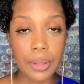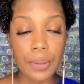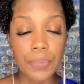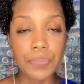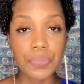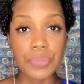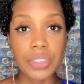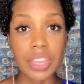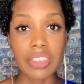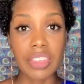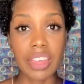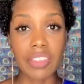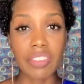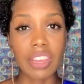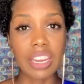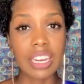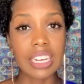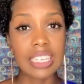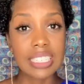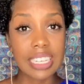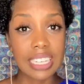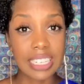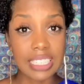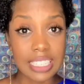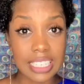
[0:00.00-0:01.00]
that there
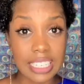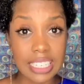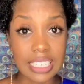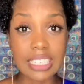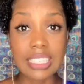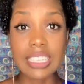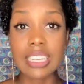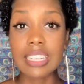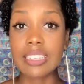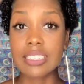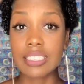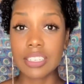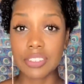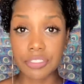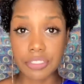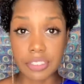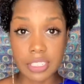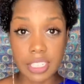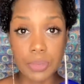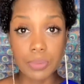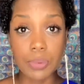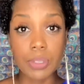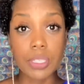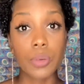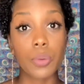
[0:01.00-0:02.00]
is a distinct
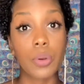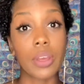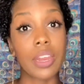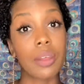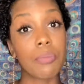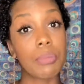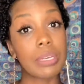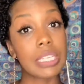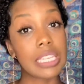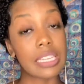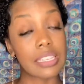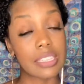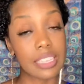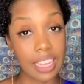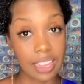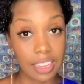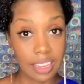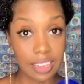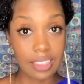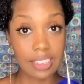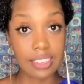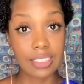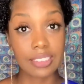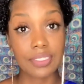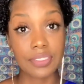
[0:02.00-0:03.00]
difference between a mistake
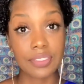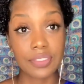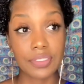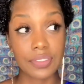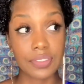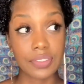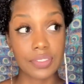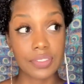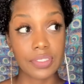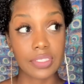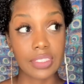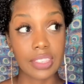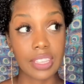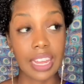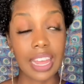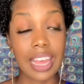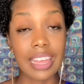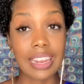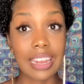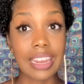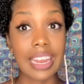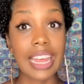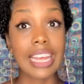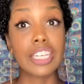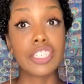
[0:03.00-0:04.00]

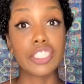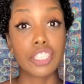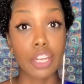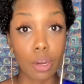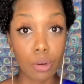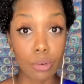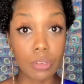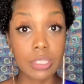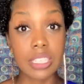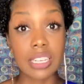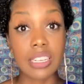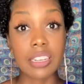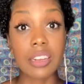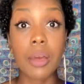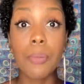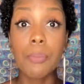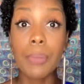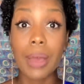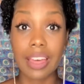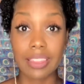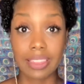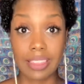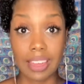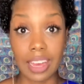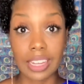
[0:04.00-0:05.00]
and a chosen
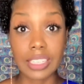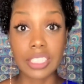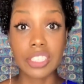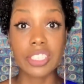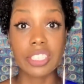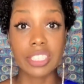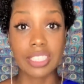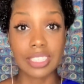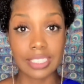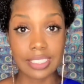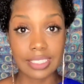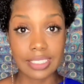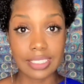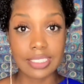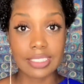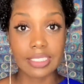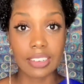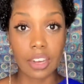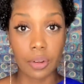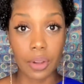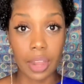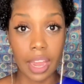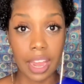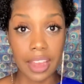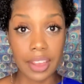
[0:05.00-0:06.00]
pathology,
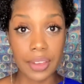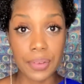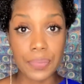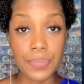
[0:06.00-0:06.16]
okay?